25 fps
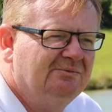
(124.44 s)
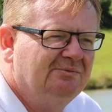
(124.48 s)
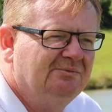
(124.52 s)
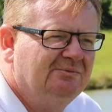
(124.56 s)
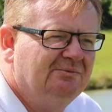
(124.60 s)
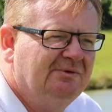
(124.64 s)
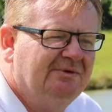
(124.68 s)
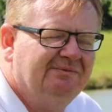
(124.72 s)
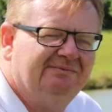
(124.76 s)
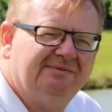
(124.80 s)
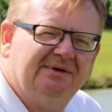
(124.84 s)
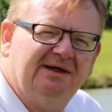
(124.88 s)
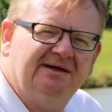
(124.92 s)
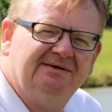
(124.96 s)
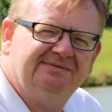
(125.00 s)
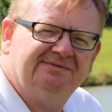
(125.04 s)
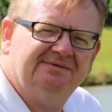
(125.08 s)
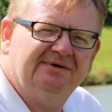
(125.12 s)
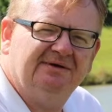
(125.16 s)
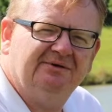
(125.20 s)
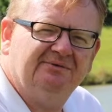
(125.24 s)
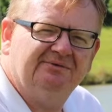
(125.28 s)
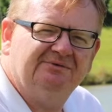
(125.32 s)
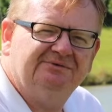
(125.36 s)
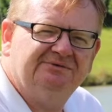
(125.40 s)

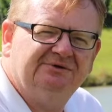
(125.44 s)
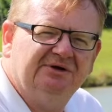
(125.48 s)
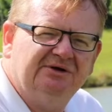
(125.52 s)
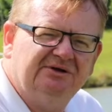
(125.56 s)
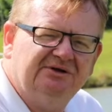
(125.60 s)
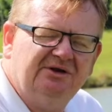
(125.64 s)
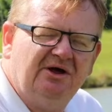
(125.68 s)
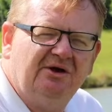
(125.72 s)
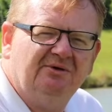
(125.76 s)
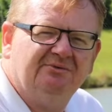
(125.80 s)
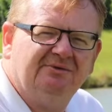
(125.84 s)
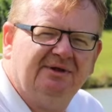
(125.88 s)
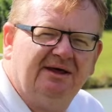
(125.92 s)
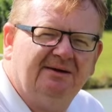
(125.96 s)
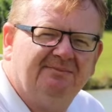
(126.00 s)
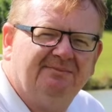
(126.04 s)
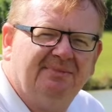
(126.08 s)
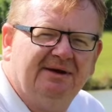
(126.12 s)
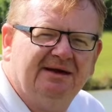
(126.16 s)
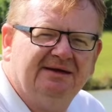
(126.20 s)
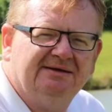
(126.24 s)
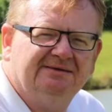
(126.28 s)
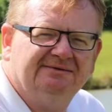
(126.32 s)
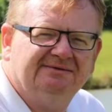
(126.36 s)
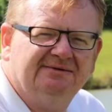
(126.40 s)
lassos, that
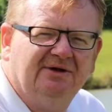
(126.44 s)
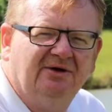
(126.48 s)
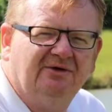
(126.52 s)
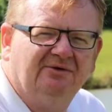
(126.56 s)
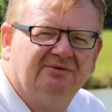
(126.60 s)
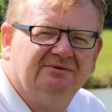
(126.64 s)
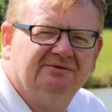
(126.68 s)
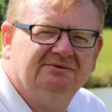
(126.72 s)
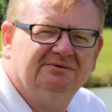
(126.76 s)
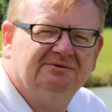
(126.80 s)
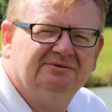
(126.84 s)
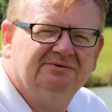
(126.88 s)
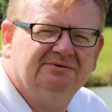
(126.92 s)
bait's on,